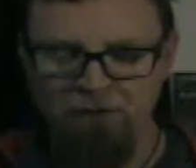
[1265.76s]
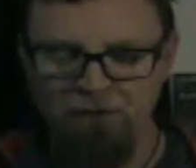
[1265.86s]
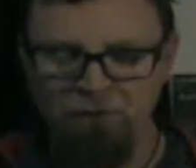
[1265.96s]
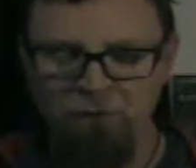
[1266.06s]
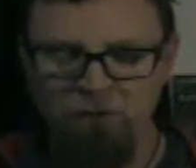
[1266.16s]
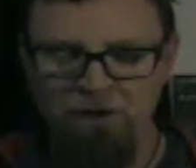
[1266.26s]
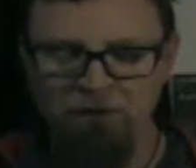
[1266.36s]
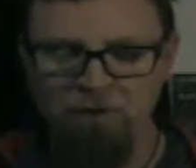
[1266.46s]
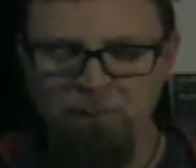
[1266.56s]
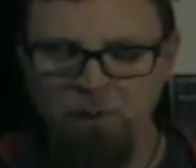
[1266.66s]
The story
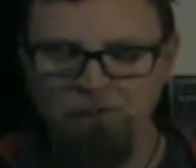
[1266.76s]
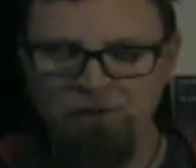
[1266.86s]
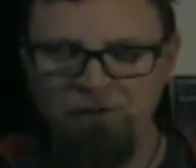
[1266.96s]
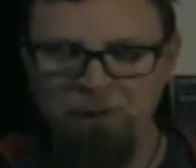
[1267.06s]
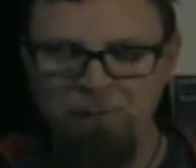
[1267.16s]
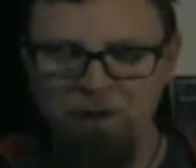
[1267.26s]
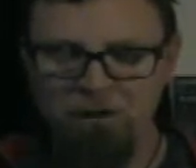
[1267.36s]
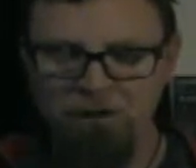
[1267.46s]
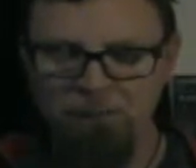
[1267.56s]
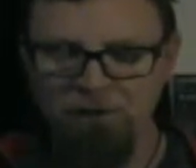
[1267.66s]
of a
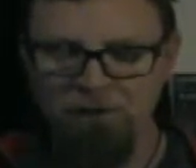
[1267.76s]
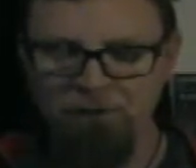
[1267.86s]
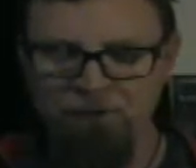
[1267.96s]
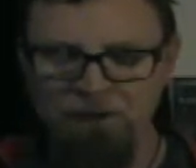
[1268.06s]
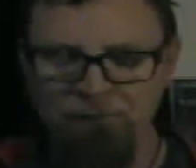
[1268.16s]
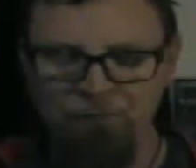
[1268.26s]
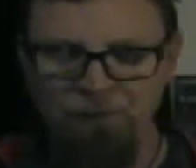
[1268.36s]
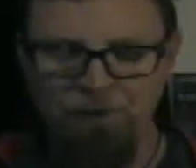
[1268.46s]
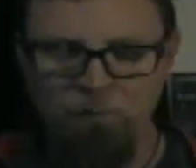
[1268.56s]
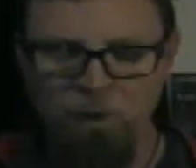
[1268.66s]
post-apocalyptic event
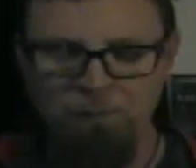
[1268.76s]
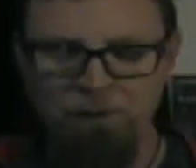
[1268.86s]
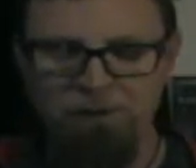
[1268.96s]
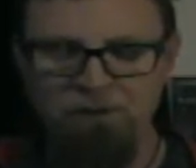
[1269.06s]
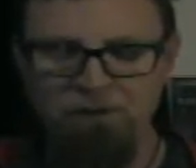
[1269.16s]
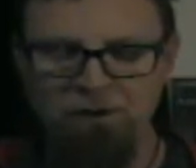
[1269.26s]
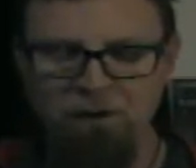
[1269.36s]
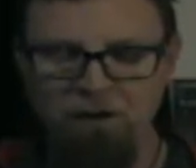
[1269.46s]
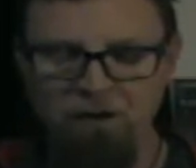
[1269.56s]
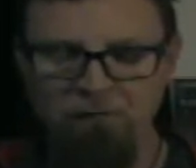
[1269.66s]
where billions
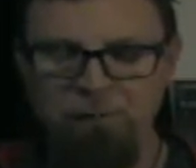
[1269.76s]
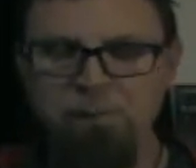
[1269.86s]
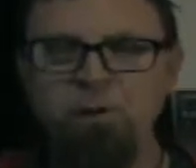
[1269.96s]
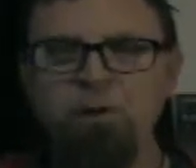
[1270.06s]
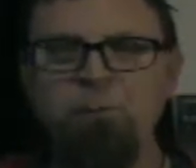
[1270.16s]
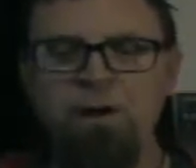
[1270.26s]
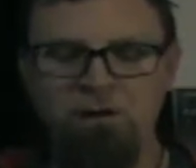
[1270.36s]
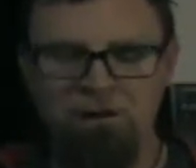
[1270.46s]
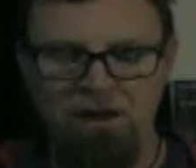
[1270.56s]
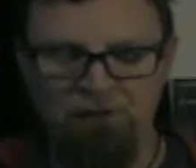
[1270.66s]
of people are
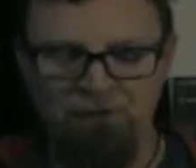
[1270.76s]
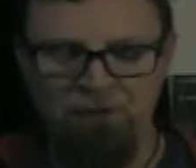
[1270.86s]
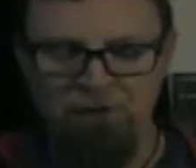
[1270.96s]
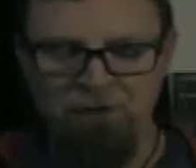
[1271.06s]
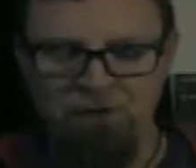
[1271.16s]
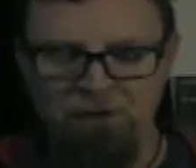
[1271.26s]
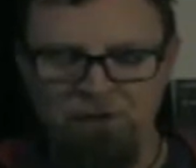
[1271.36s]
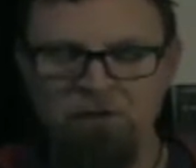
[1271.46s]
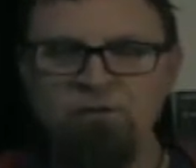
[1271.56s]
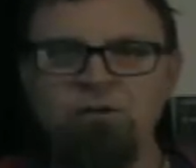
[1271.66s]
paralyzed.
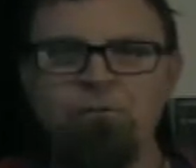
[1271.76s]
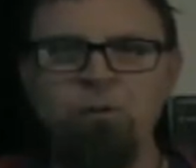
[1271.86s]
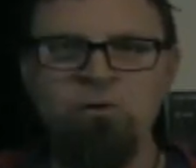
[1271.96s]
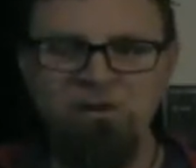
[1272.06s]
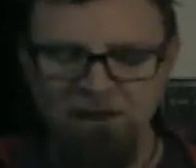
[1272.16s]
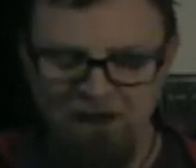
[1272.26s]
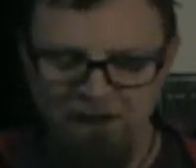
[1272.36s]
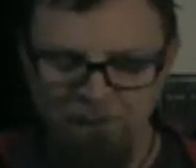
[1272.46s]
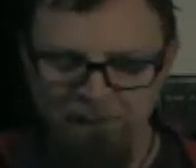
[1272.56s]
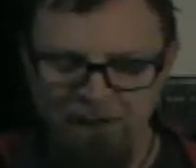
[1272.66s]
This is a
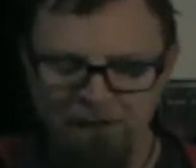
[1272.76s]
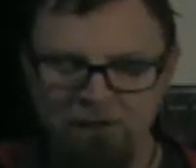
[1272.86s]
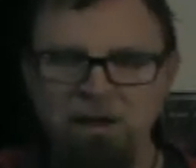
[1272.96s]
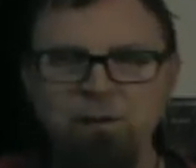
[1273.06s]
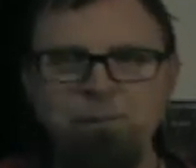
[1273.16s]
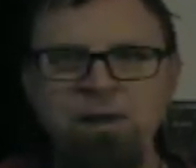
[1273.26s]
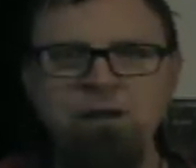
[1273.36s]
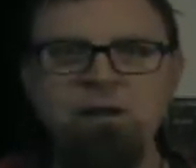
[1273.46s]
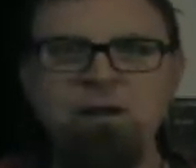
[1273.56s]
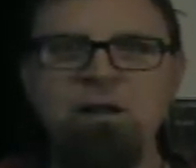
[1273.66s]
14-day
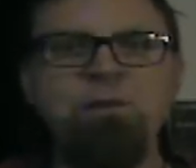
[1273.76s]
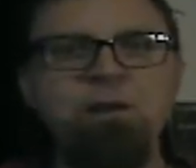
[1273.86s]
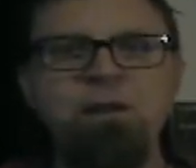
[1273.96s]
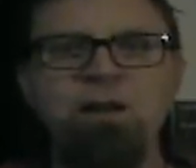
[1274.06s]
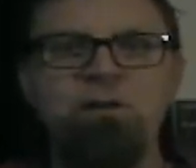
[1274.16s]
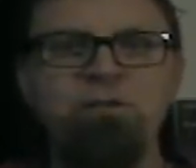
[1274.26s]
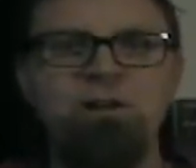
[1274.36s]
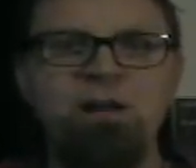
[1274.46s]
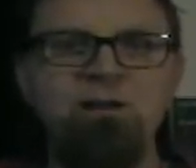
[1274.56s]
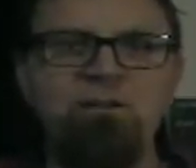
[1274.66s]
campaign, and I think it
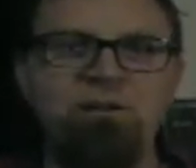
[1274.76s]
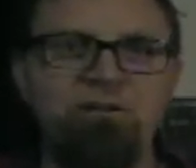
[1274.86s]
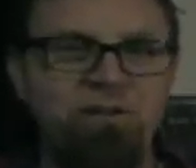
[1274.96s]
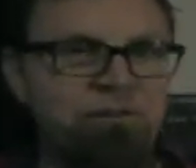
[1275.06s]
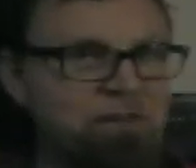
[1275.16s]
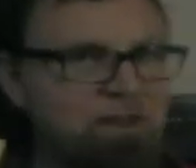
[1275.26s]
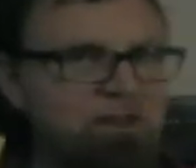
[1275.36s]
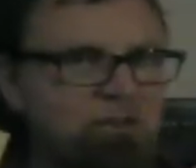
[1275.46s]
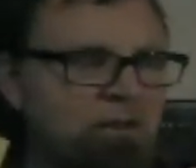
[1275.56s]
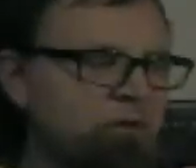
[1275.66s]
actually ends in 7
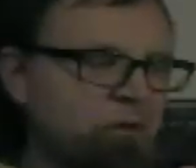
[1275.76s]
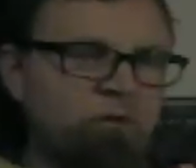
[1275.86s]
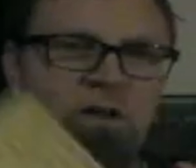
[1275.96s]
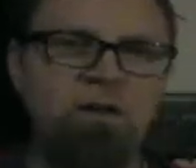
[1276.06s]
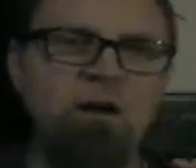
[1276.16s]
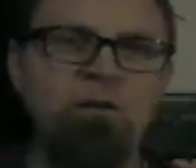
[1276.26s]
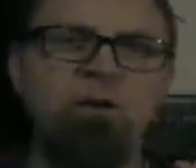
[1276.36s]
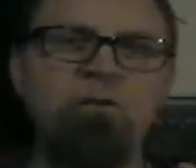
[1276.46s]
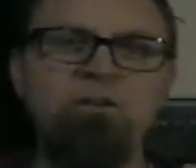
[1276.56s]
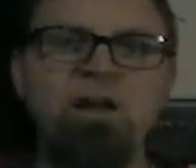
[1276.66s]
days, so check out
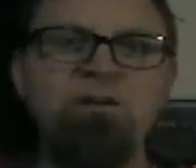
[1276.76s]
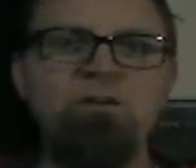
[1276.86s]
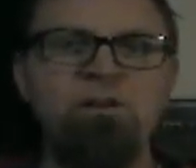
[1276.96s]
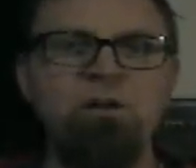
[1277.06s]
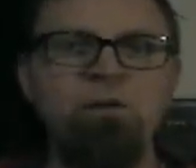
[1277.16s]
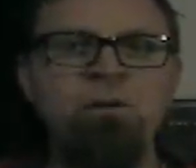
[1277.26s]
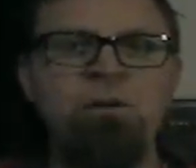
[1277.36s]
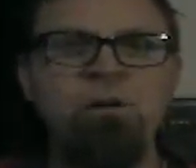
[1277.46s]
Standstill